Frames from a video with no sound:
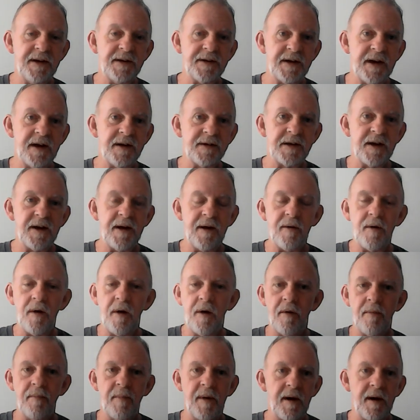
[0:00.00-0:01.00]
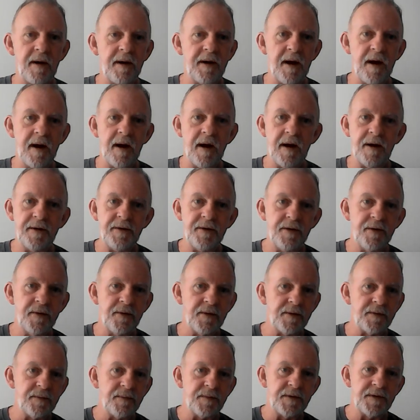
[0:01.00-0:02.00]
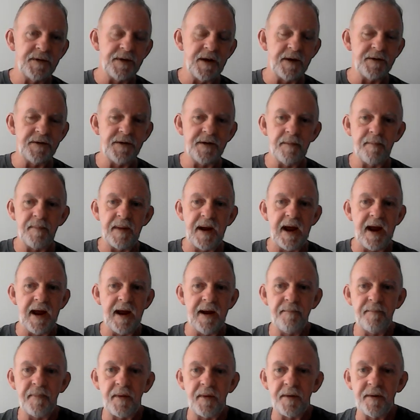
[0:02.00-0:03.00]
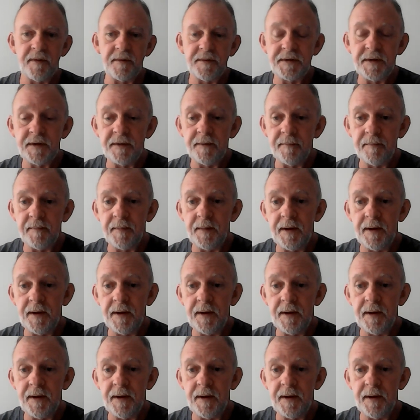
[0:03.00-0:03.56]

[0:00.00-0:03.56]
It sounds like, "Oh my God, you're such a bad person."